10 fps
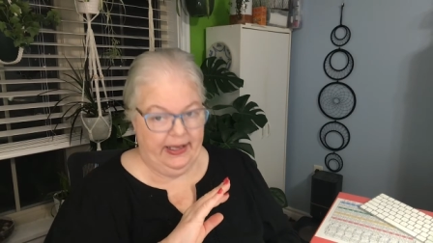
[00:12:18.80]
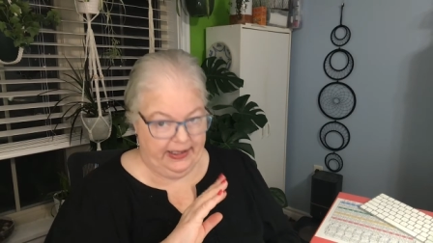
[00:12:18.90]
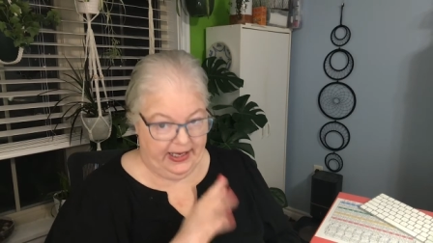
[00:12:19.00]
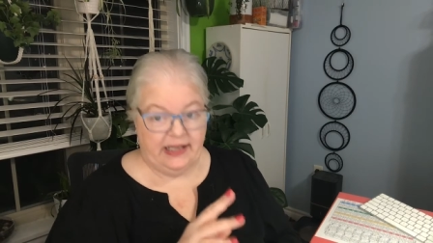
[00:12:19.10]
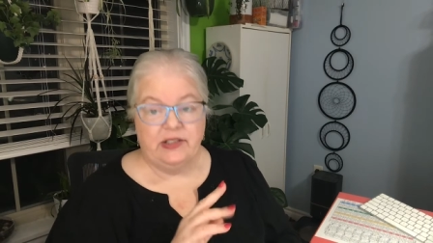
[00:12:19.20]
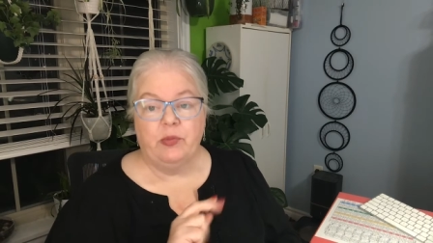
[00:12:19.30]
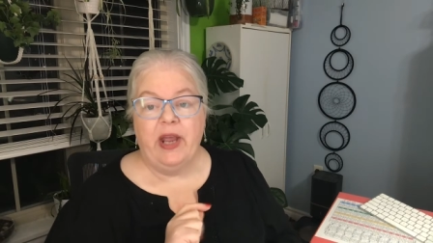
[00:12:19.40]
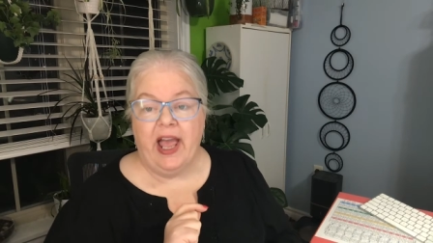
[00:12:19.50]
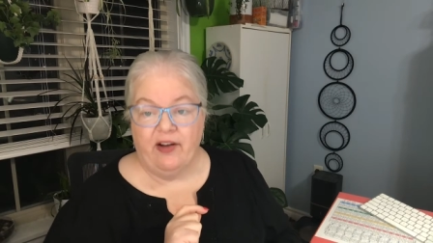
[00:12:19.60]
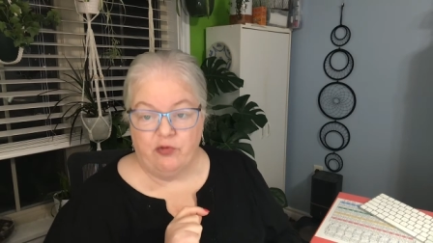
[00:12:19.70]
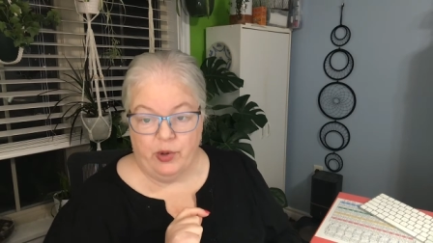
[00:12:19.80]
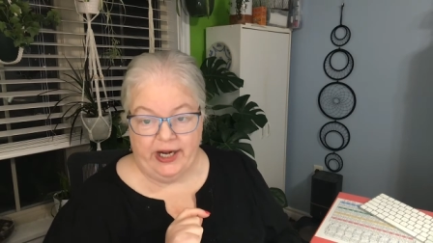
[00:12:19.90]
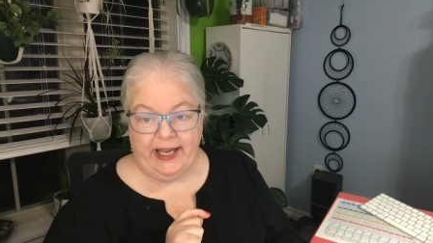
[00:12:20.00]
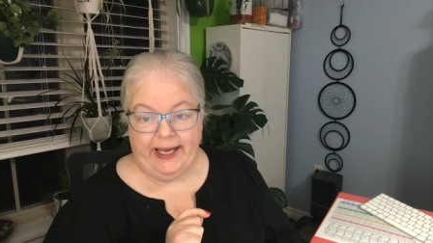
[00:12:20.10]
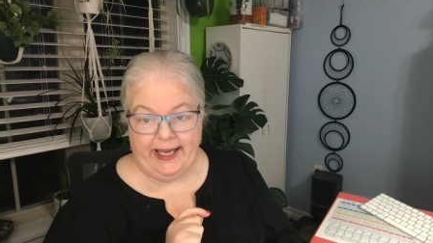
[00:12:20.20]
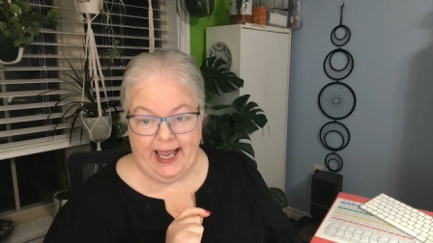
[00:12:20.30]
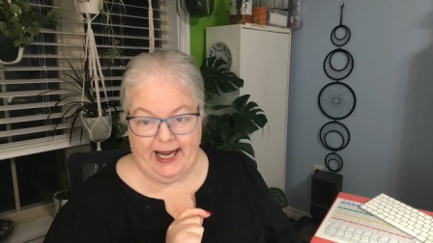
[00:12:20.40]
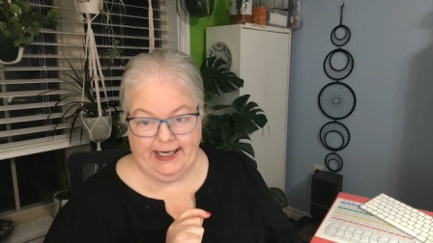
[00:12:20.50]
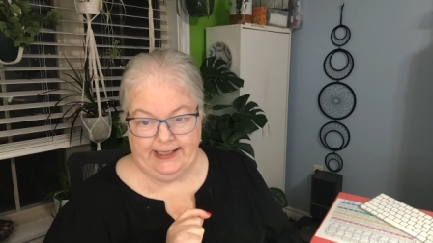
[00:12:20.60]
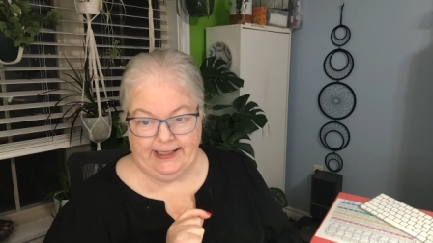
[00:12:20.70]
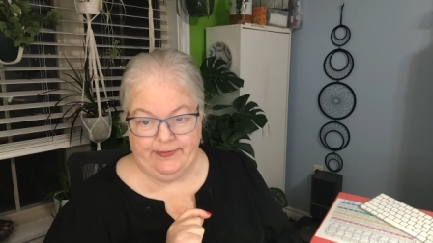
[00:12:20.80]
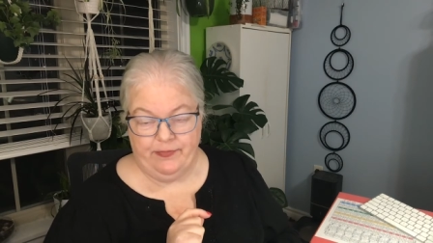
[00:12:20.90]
Yes, we have one in Canada.